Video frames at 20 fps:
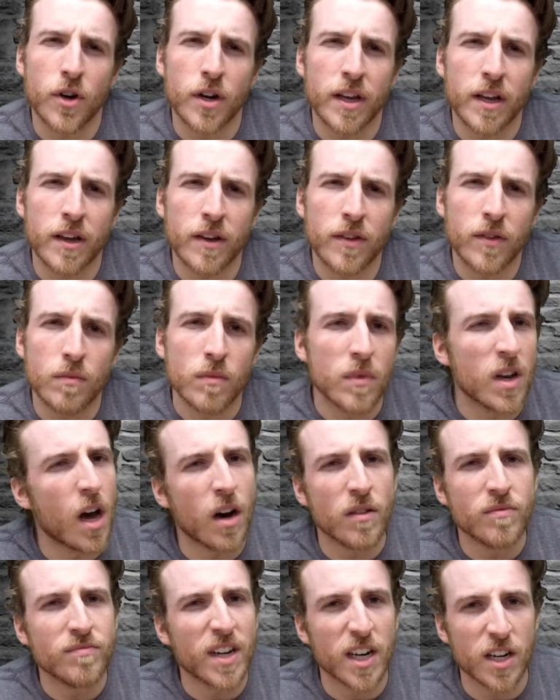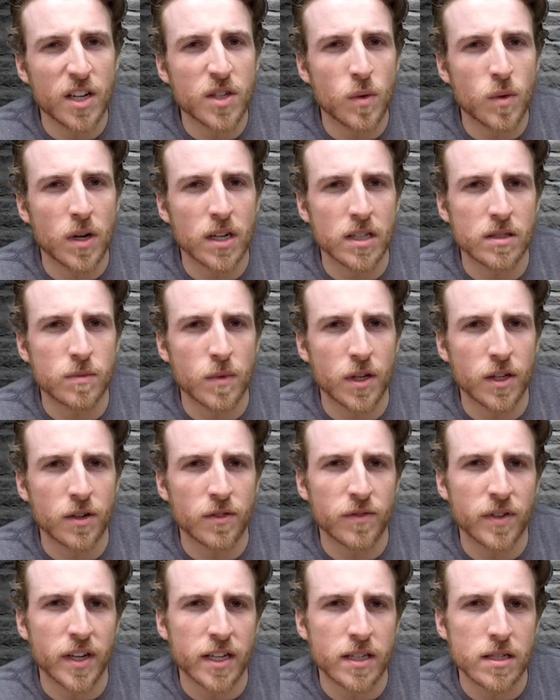a kiss? No, I just wanted to smell your
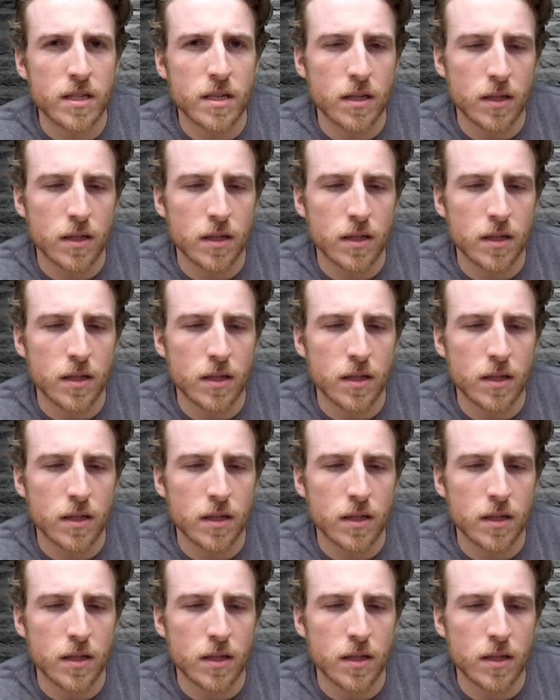face.